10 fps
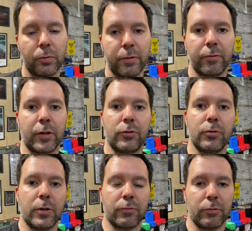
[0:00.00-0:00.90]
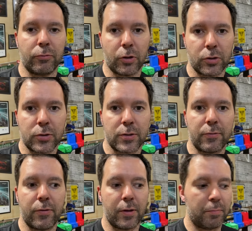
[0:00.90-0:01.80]
We've got two different versions of
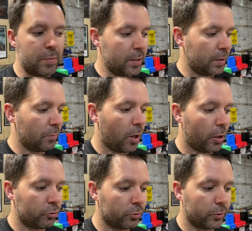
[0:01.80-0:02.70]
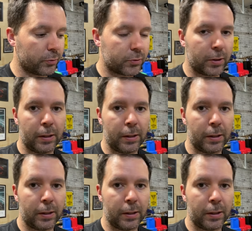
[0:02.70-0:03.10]
the mini modules.